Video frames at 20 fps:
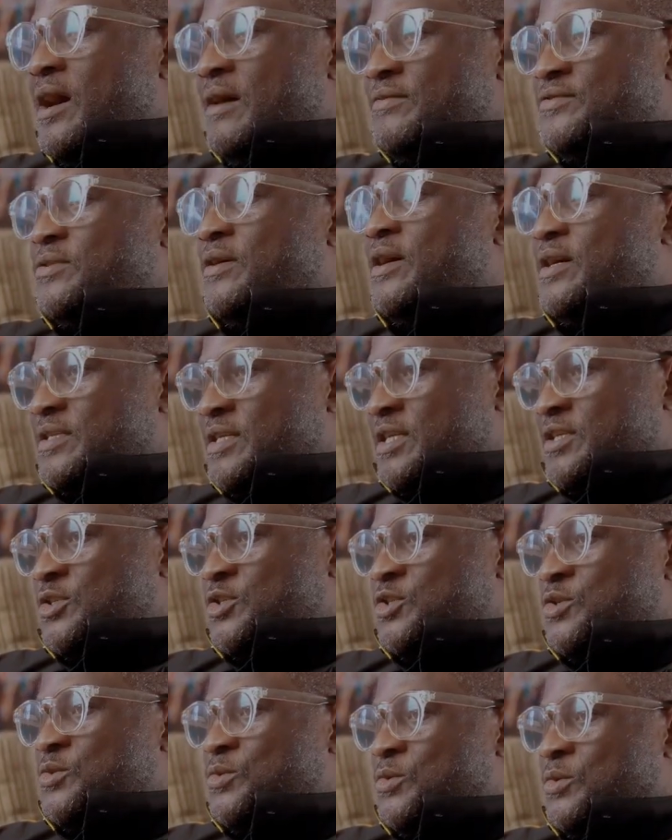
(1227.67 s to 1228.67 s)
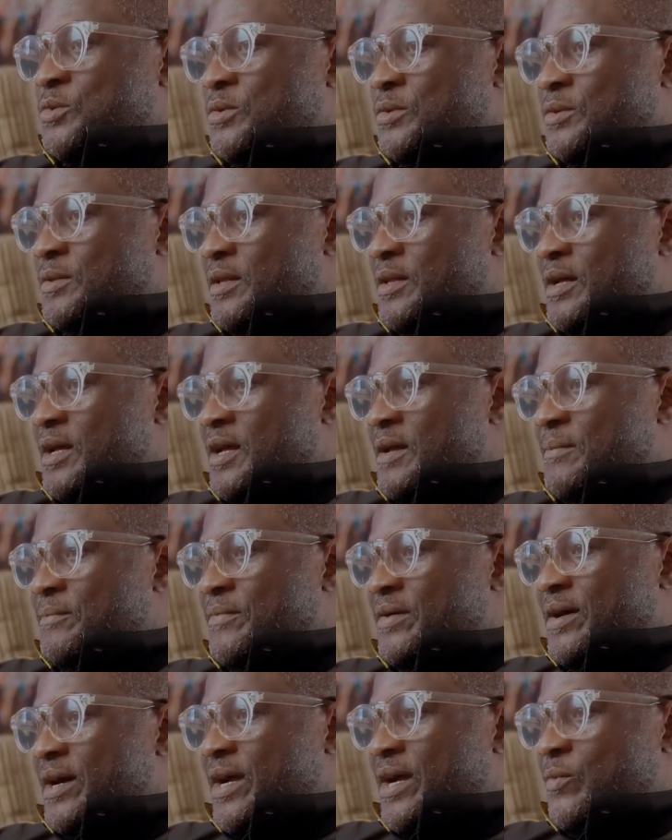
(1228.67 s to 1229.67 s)
After architecture school,
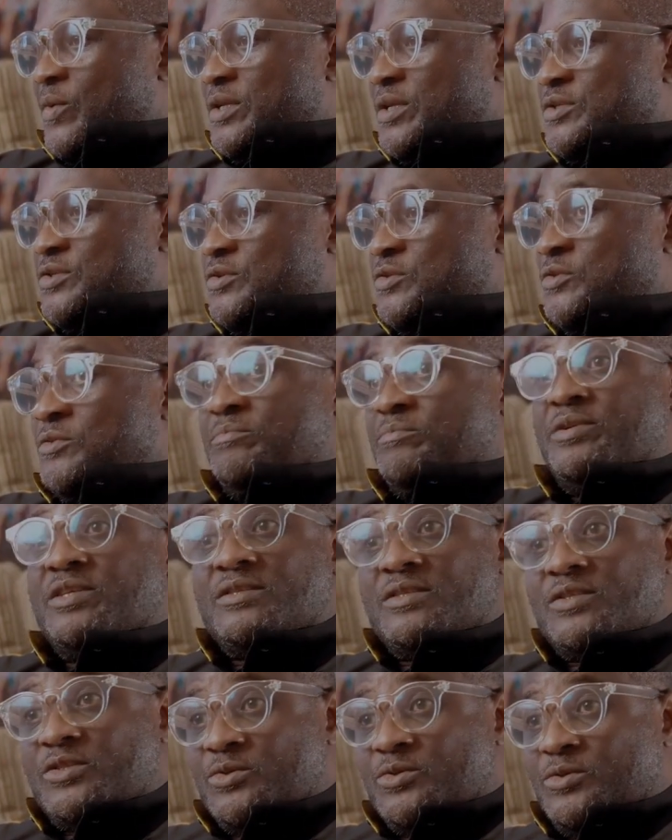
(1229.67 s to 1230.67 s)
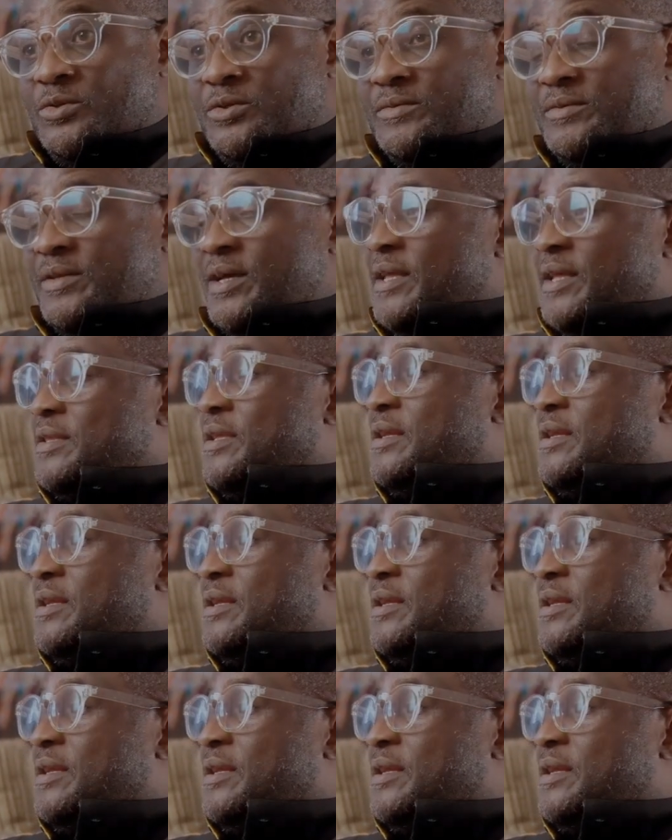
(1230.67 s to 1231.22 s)
I went to business school, and